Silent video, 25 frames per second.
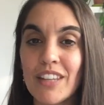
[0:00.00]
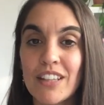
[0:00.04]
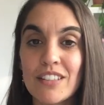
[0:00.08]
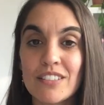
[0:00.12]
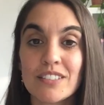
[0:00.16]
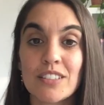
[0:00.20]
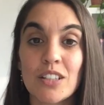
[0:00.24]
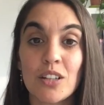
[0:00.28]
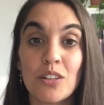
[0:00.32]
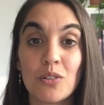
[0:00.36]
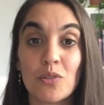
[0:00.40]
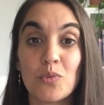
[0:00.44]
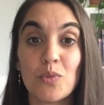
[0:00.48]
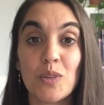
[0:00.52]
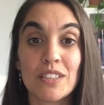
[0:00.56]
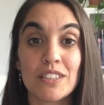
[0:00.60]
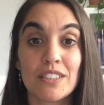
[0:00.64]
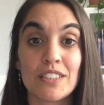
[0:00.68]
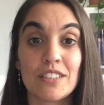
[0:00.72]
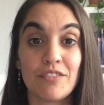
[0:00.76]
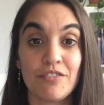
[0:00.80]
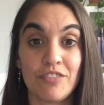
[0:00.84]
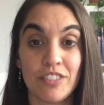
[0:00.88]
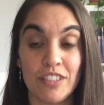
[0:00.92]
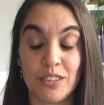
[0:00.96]
So
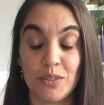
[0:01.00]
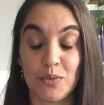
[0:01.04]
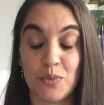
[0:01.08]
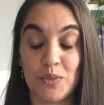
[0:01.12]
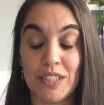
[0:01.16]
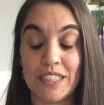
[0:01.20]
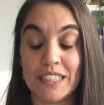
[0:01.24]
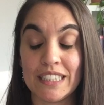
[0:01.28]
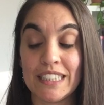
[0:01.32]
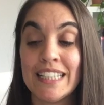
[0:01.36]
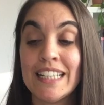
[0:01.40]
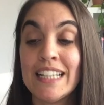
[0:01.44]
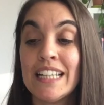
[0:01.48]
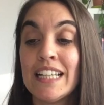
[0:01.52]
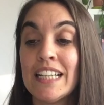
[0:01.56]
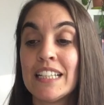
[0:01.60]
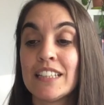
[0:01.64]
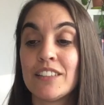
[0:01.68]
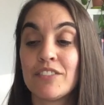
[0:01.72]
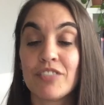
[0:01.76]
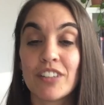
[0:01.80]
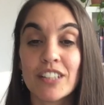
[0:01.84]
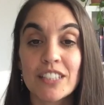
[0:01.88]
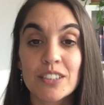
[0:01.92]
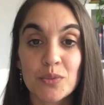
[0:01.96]
what's the first one?
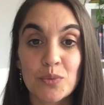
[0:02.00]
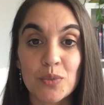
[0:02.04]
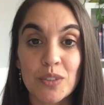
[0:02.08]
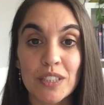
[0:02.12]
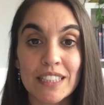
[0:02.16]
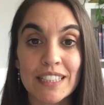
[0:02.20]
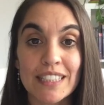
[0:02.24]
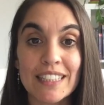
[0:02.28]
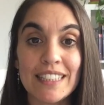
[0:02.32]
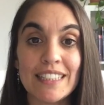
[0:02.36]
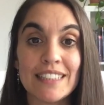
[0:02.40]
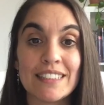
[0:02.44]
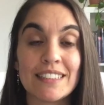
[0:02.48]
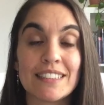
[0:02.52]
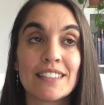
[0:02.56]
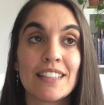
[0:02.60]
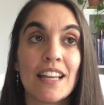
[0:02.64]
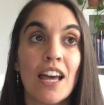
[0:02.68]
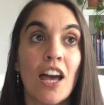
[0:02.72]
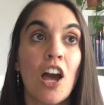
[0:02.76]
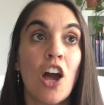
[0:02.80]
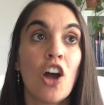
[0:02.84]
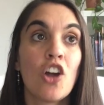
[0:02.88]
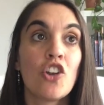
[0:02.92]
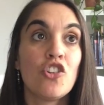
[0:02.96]
The first one is
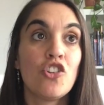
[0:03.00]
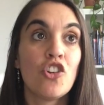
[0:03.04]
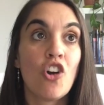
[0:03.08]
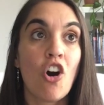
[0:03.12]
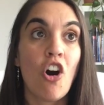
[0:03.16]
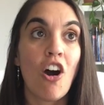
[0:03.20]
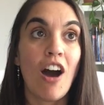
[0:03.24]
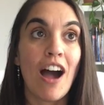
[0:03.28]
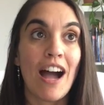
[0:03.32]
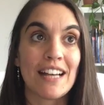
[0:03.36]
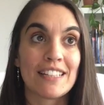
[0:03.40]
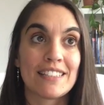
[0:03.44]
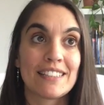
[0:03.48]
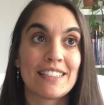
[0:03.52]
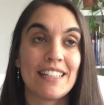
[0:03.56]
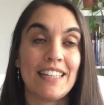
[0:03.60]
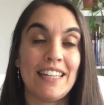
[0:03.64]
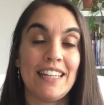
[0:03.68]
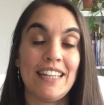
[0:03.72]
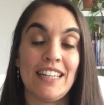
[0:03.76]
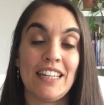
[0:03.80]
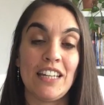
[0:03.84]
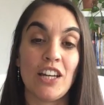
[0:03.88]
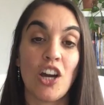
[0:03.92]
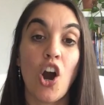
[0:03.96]
not
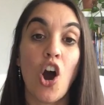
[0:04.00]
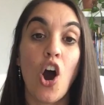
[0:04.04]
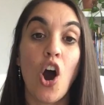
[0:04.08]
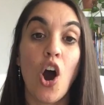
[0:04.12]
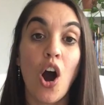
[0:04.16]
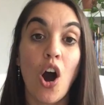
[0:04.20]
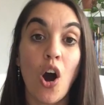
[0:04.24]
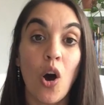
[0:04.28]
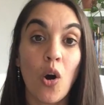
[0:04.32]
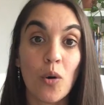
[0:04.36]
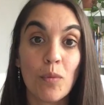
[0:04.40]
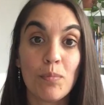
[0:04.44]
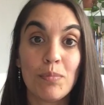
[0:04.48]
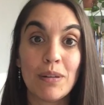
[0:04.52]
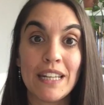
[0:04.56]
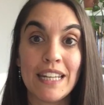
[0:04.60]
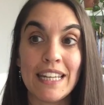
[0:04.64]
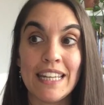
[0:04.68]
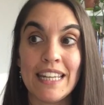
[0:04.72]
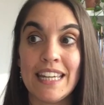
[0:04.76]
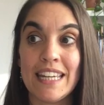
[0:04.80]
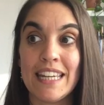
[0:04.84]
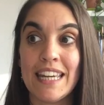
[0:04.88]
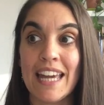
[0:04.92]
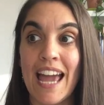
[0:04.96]
asking
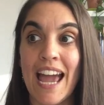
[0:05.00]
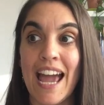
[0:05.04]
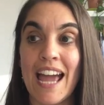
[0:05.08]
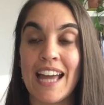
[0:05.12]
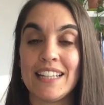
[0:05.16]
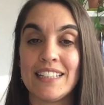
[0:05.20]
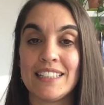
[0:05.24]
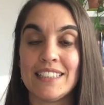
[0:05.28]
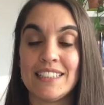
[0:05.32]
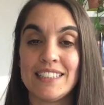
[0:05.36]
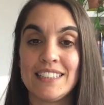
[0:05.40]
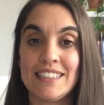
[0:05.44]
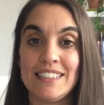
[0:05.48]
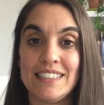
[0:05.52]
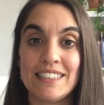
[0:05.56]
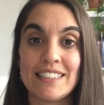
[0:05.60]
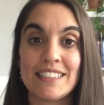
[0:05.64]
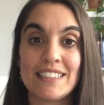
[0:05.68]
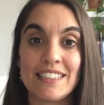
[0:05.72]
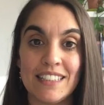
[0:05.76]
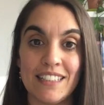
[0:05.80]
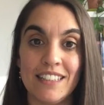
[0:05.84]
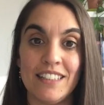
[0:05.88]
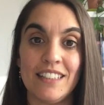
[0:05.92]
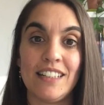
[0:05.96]
openly and
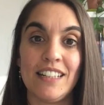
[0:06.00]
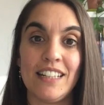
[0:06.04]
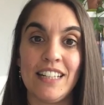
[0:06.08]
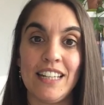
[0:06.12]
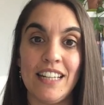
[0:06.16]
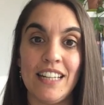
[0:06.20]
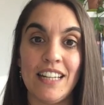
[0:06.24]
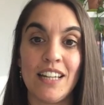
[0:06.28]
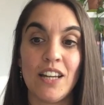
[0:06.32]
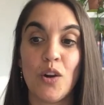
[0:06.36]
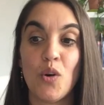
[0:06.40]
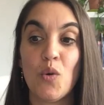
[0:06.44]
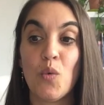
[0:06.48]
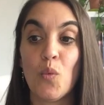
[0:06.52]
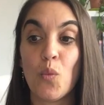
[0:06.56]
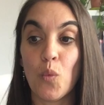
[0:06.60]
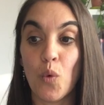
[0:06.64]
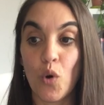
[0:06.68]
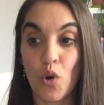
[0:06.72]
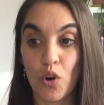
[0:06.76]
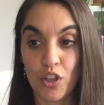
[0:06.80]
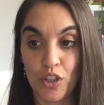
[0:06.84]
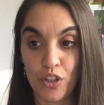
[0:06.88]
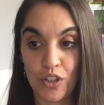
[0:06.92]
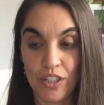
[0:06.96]
sincerely
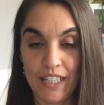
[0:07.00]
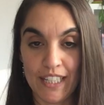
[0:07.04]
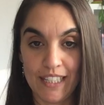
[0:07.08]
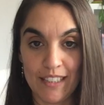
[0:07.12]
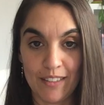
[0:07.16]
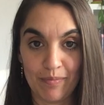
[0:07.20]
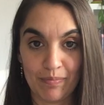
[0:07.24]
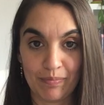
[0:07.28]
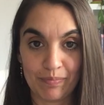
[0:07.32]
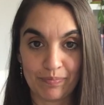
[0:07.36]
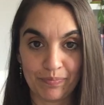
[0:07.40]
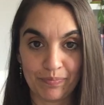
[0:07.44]
what you need.